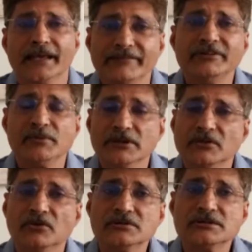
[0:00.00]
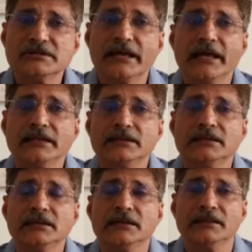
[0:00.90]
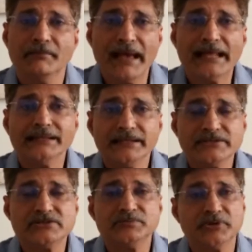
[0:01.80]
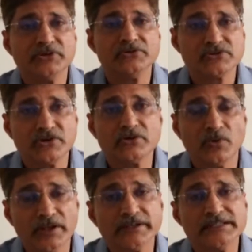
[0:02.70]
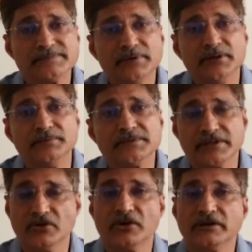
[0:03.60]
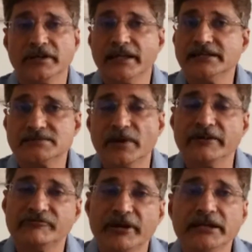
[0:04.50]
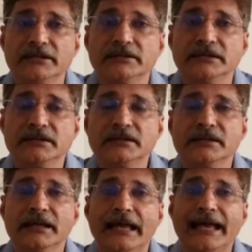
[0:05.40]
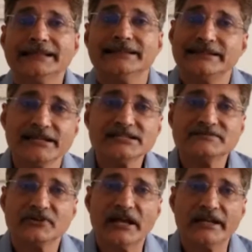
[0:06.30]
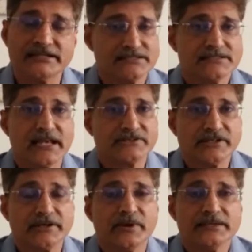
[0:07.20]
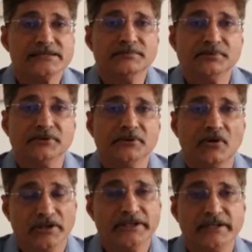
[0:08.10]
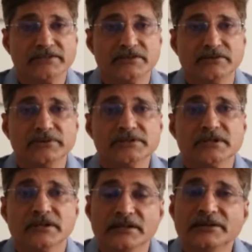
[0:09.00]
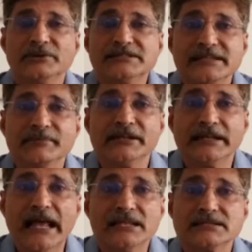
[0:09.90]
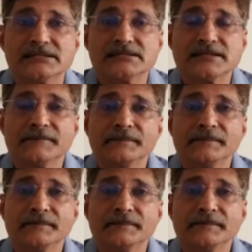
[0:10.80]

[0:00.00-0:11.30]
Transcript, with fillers: Everyone knows that the man needs to produce good quality sperms in order to get his wife pregnant. And the test for that is actually quite simple. All he needs to do is do a semen analysis.